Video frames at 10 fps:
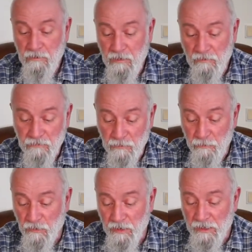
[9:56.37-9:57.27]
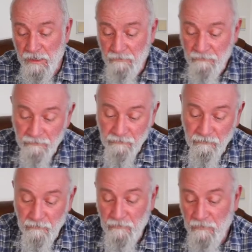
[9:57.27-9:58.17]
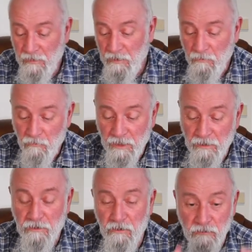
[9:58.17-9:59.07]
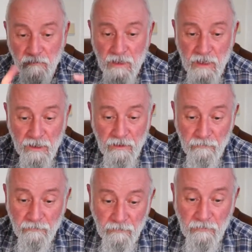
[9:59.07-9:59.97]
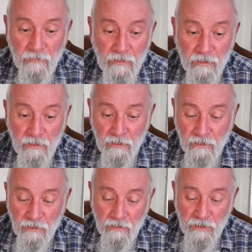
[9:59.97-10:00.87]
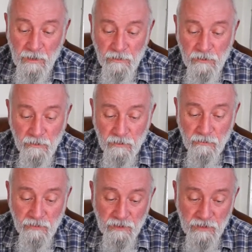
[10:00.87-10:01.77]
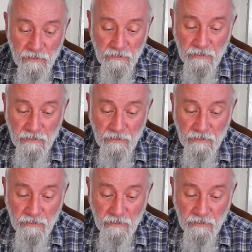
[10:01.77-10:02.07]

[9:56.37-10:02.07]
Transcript: after you put that in, wind it on, click, the aperture closes down, the